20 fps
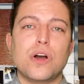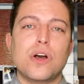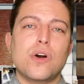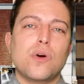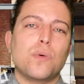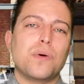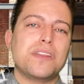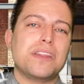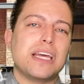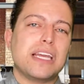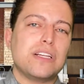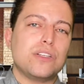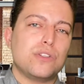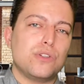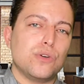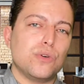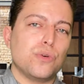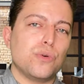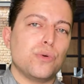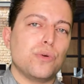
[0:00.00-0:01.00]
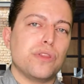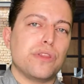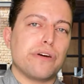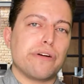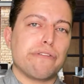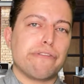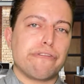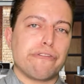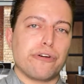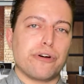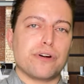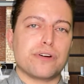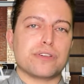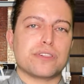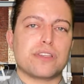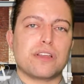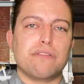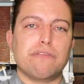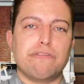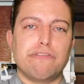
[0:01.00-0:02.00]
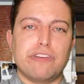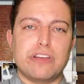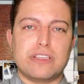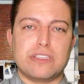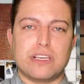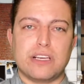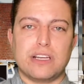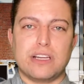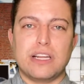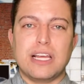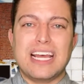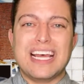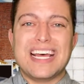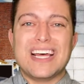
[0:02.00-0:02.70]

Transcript: when they do their first visit.